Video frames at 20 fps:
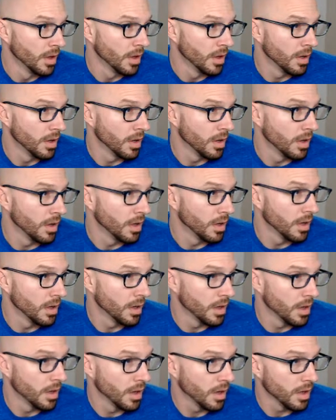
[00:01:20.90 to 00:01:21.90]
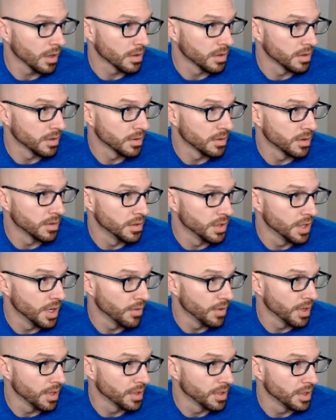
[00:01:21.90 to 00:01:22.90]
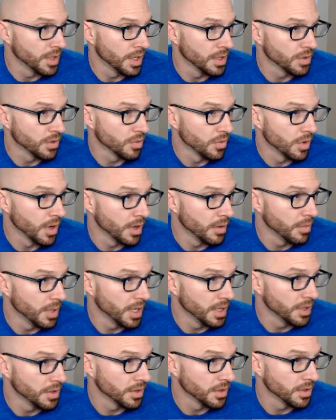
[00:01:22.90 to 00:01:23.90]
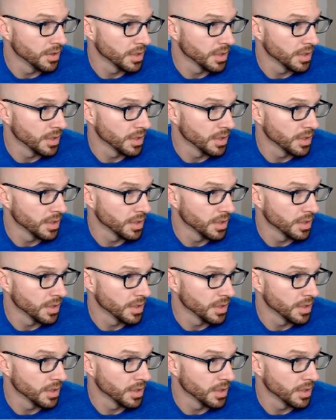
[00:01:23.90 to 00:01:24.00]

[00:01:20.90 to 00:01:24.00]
Hawks to J Rich, Angel Red, Pacers.